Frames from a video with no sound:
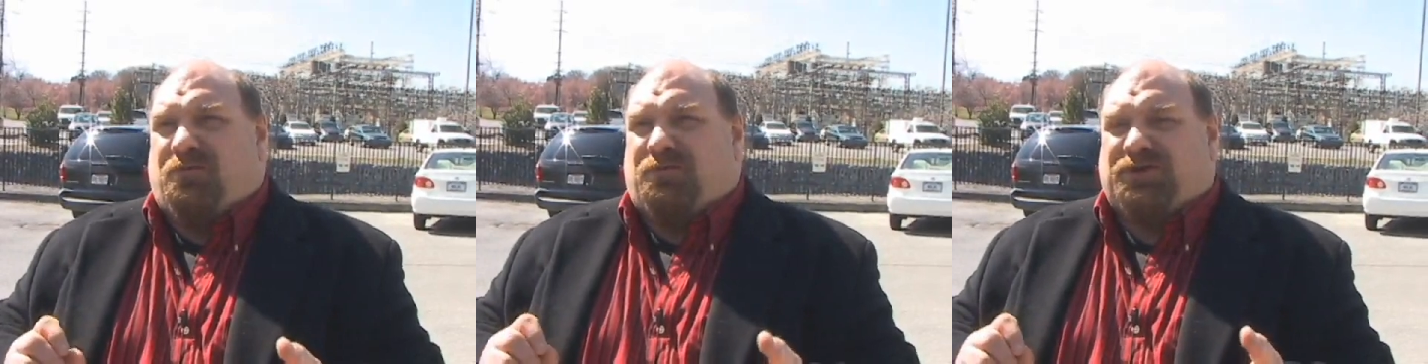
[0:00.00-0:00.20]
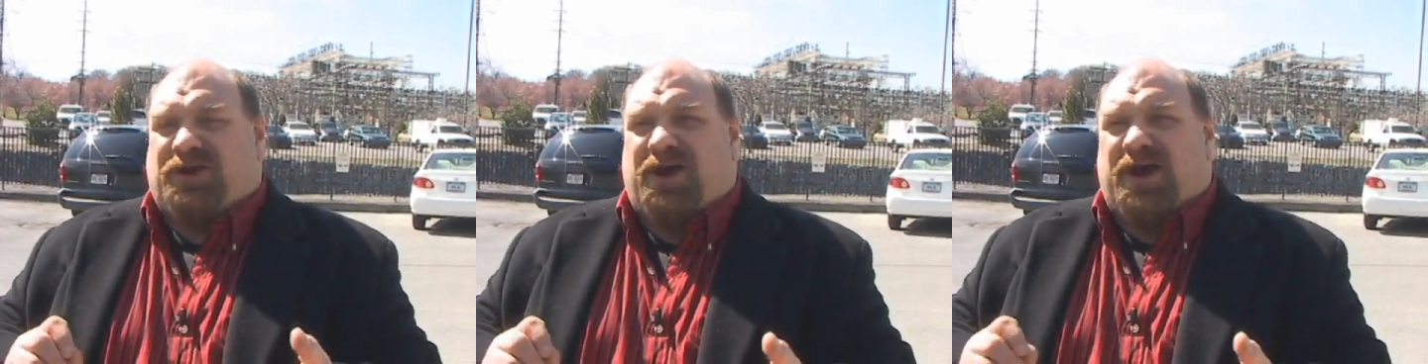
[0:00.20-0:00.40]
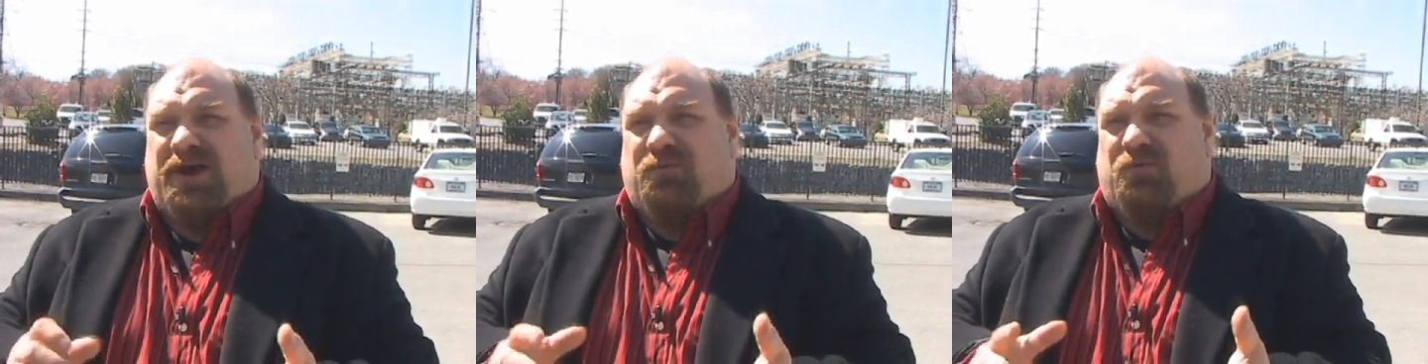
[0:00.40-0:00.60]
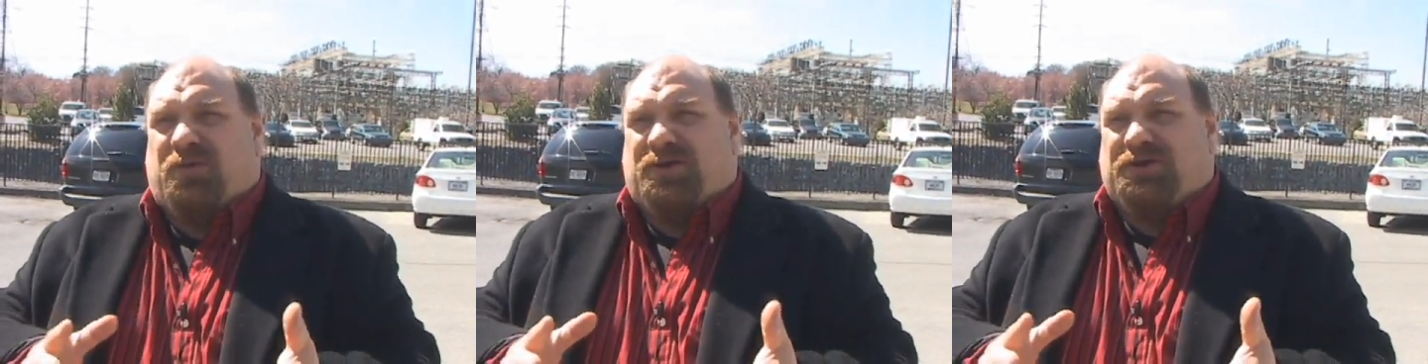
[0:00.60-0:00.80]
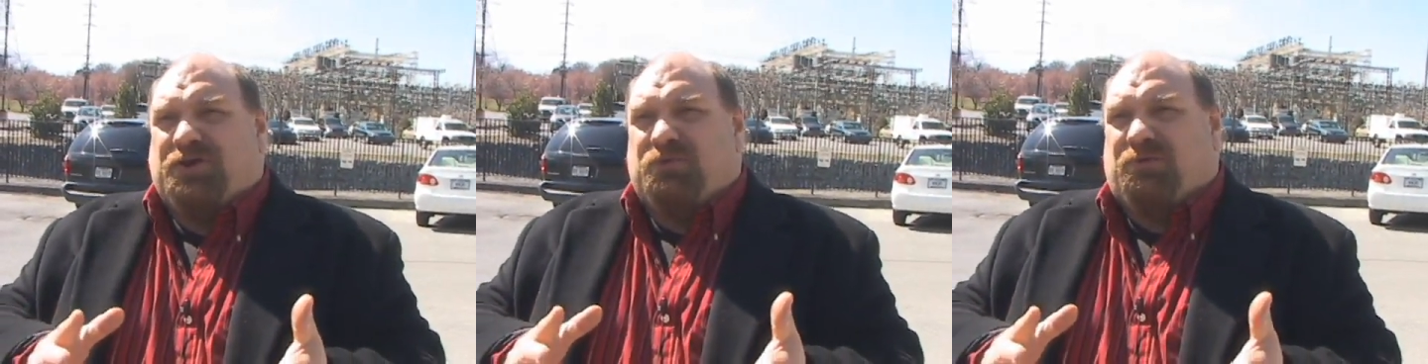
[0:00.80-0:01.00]
it was like
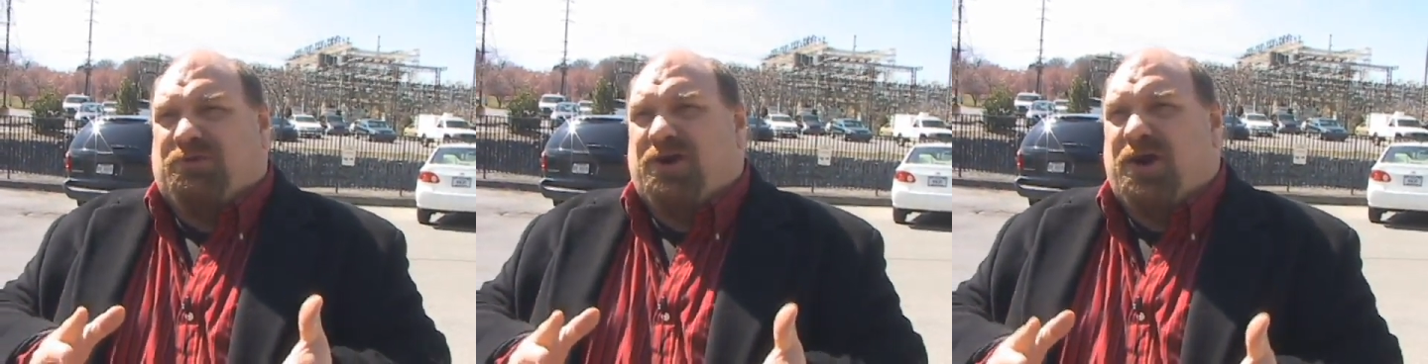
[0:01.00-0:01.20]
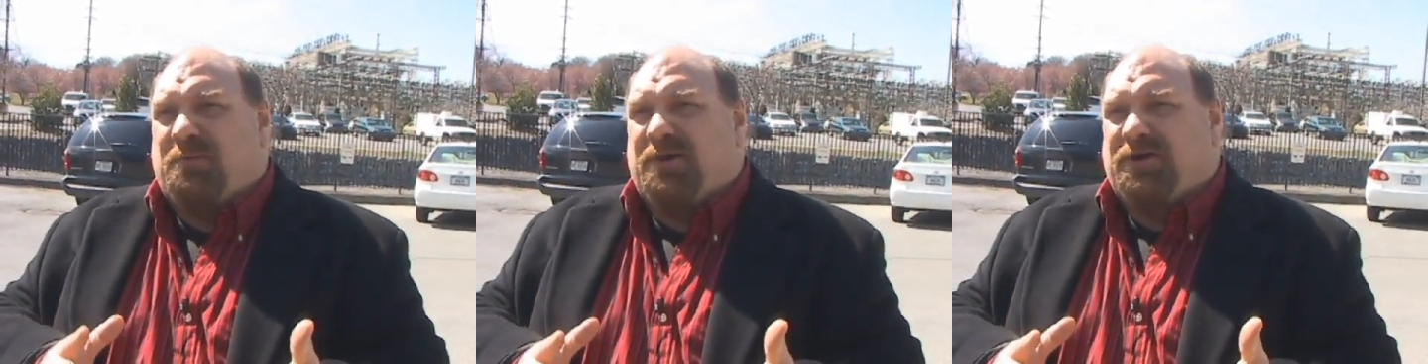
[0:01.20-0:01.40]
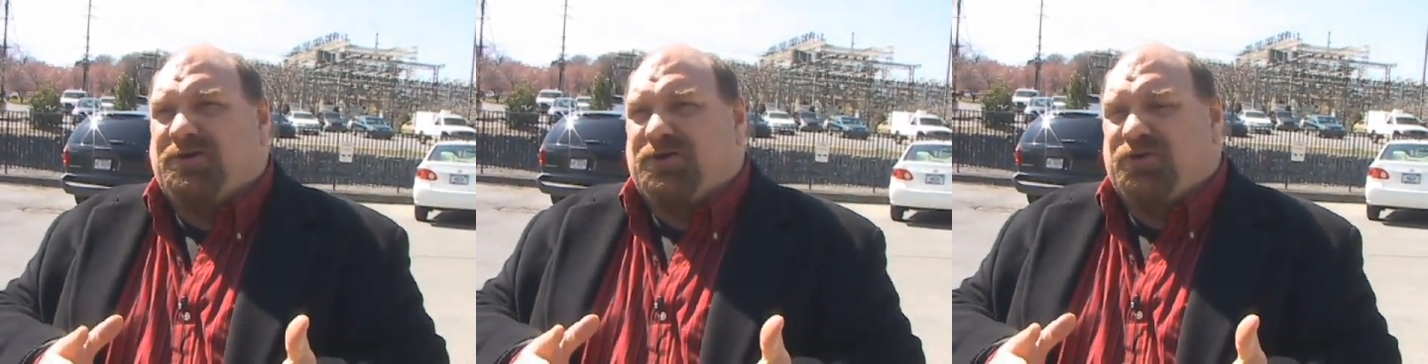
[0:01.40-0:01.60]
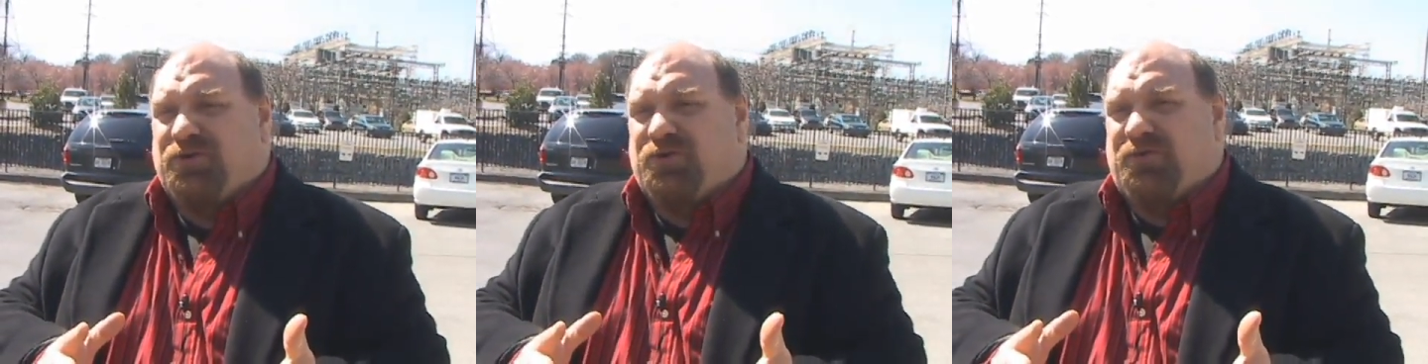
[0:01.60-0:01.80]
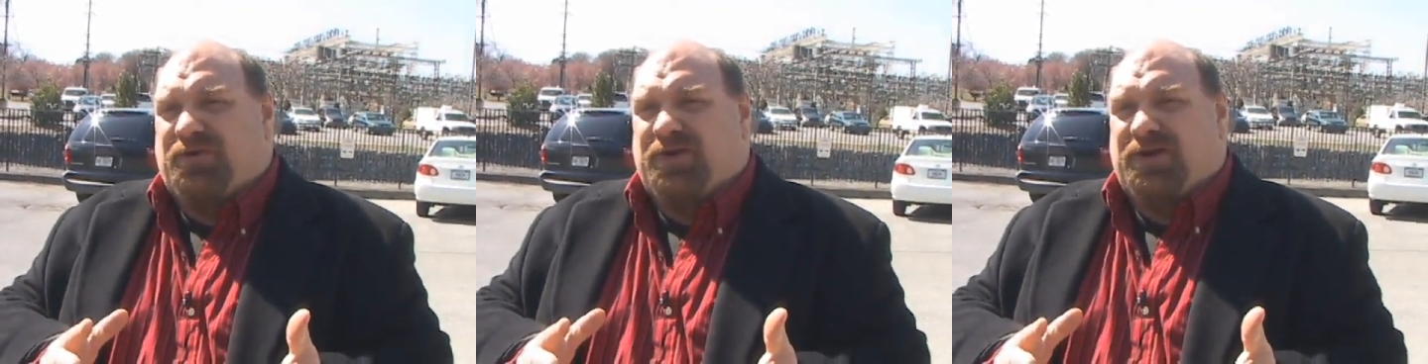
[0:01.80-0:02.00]
when you were coming
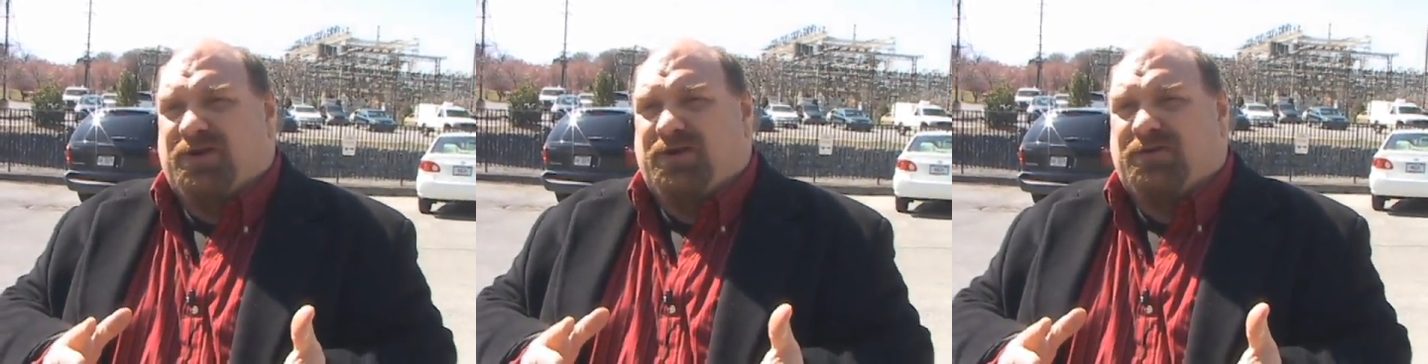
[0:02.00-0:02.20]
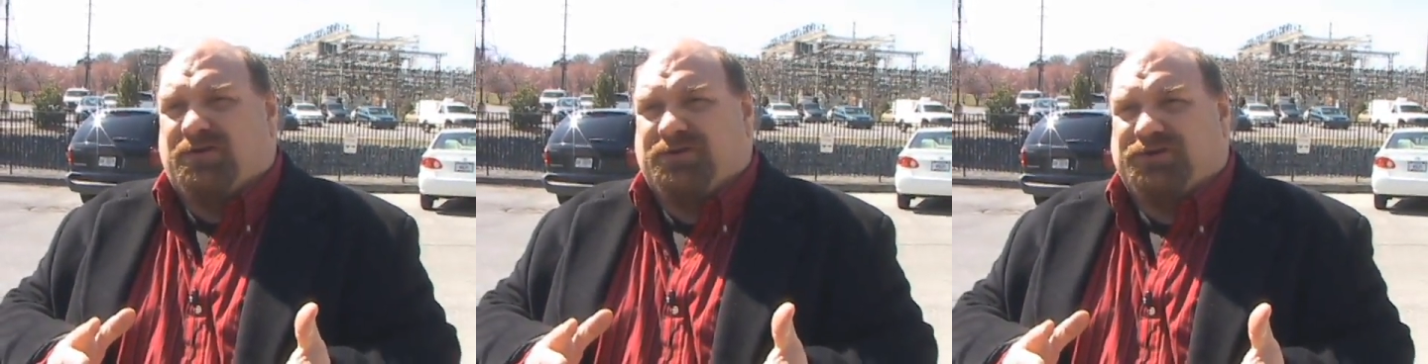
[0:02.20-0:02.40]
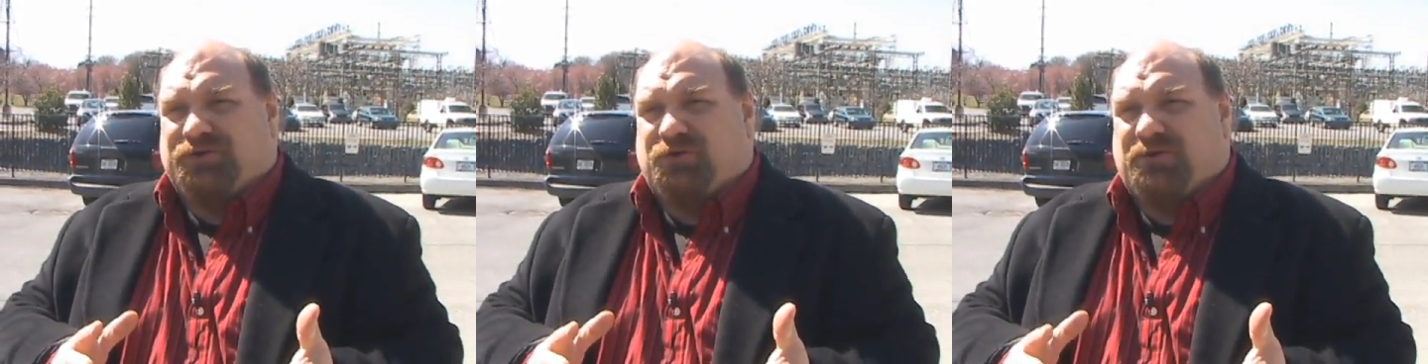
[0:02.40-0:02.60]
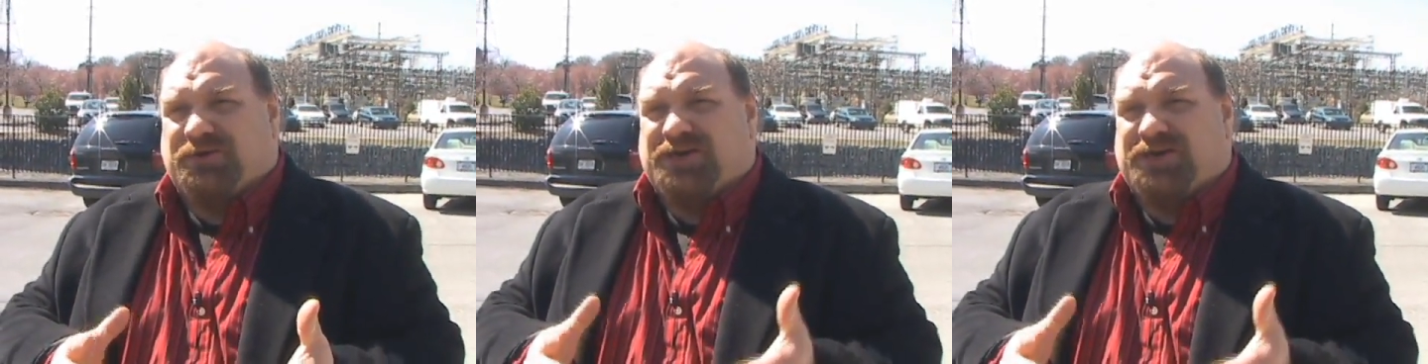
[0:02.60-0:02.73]
to the liquor store.